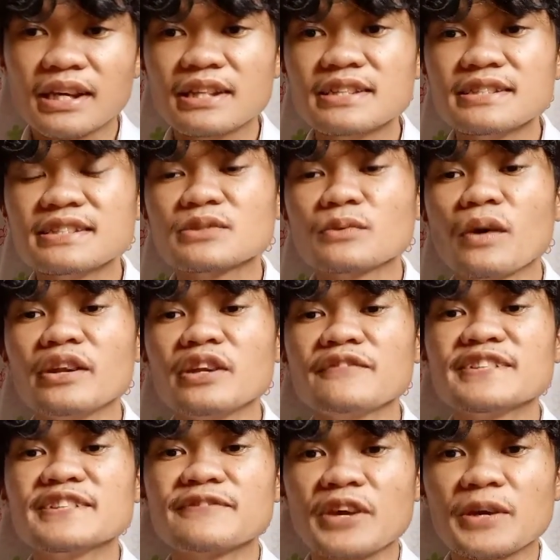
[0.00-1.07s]
This is one
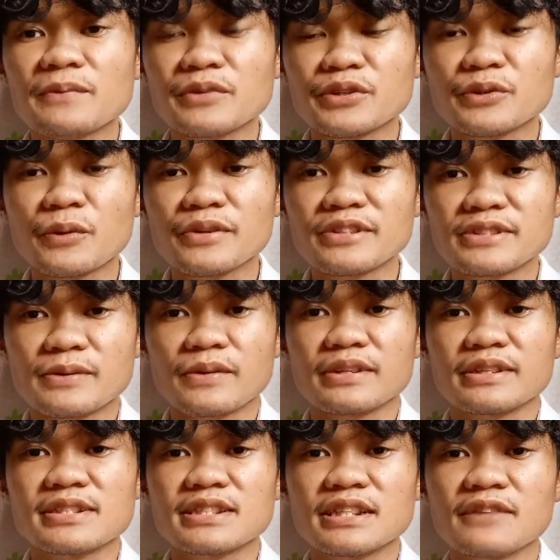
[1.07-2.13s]
of his famous short
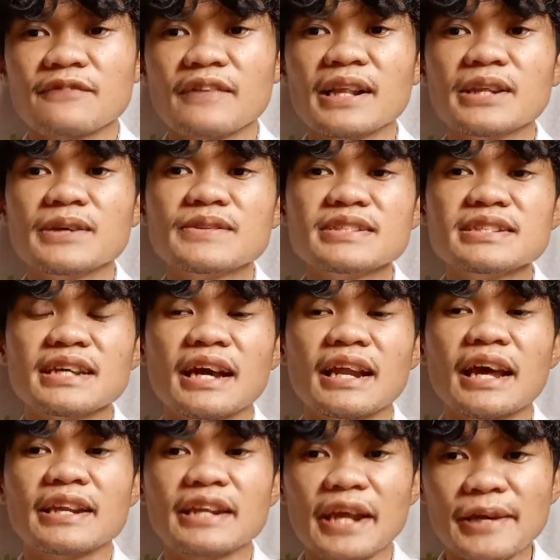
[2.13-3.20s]
stories. It follows
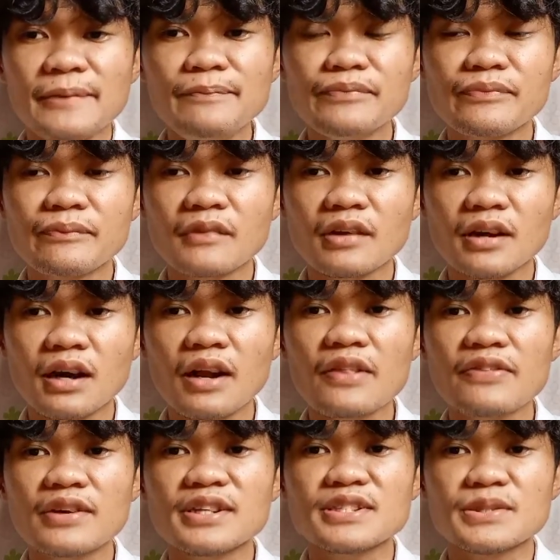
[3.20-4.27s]
an unnamed,
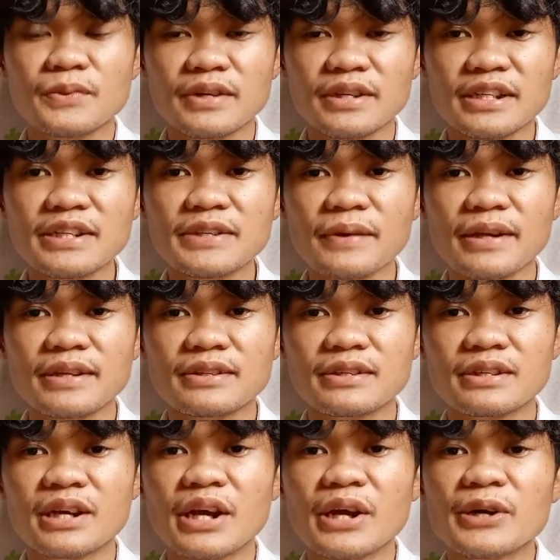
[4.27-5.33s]
untrustworthy
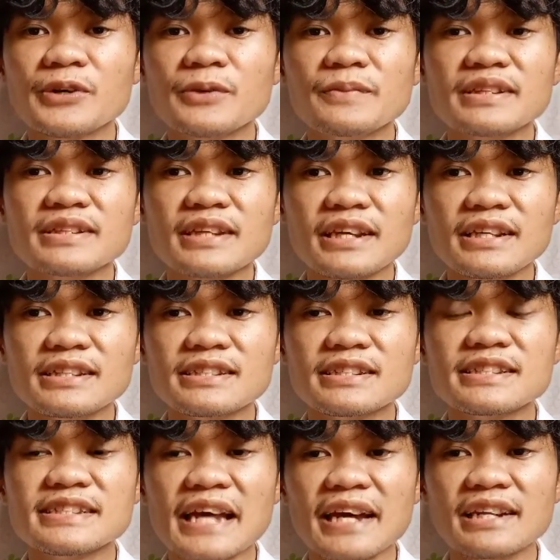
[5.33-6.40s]
narrator who maintains
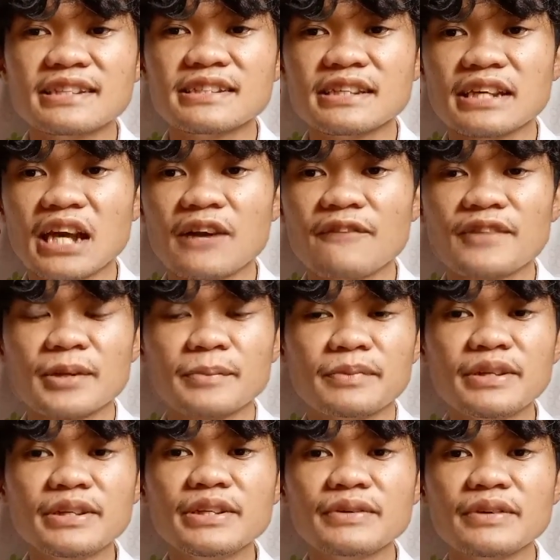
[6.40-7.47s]
his sanity after
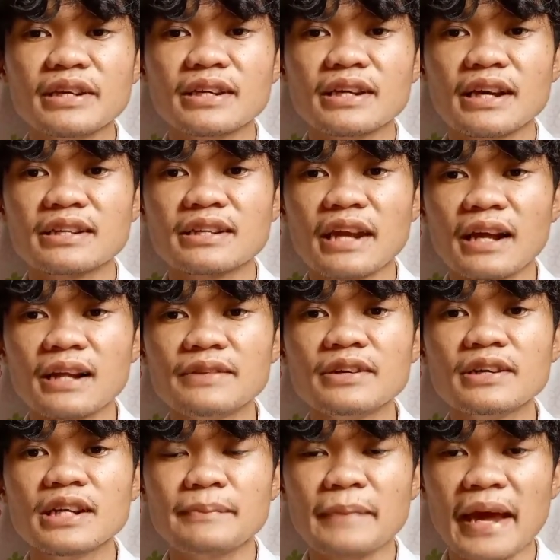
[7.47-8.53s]
murdering an
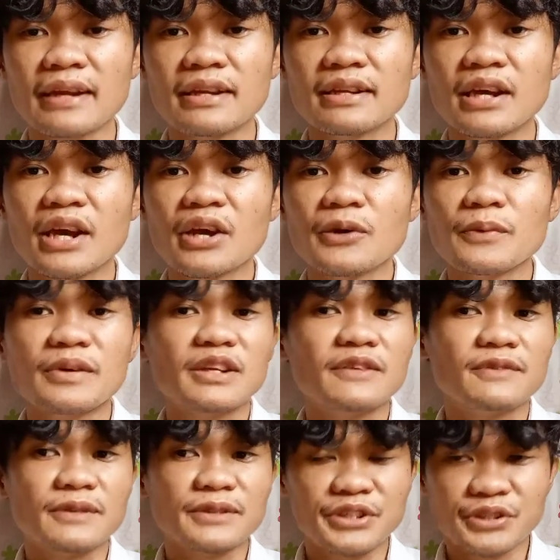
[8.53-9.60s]
elderly man with a
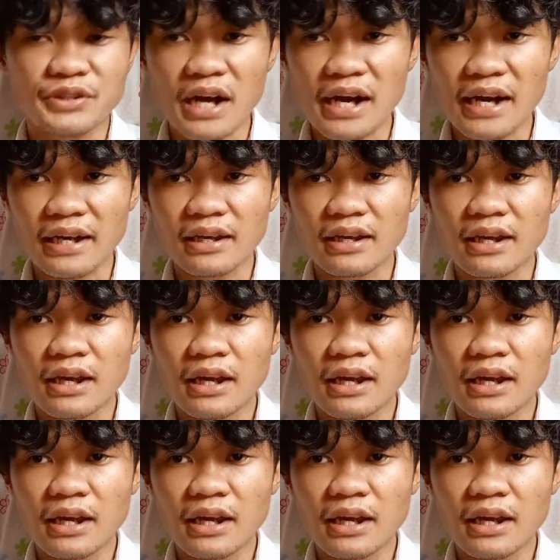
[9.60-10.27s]
vulture eye.